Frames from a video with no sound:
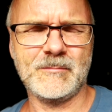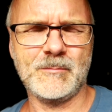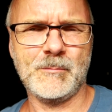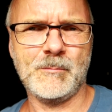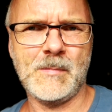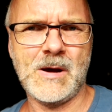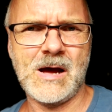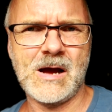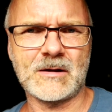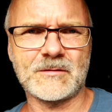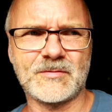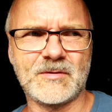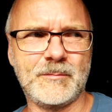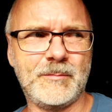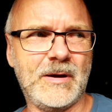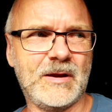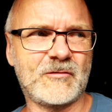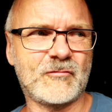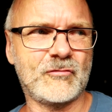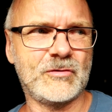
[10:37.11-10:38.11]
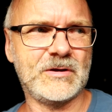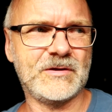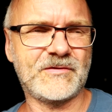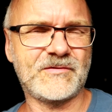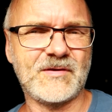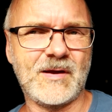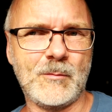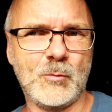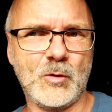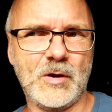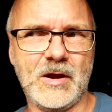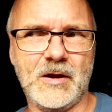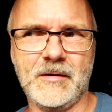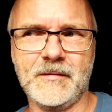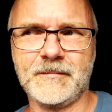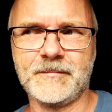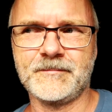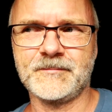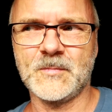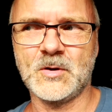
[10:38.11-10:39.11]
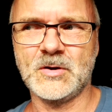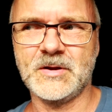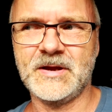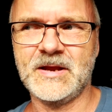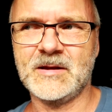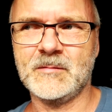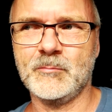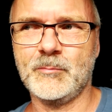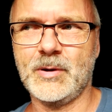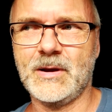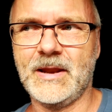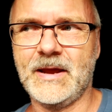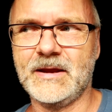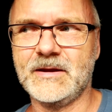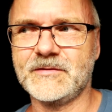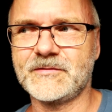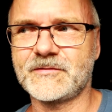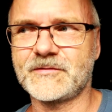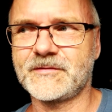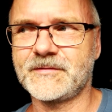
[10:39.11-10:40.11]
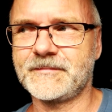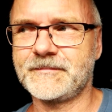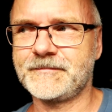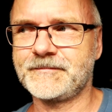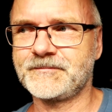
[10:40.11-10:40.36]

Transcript: mark the battery somewhere on a hidden place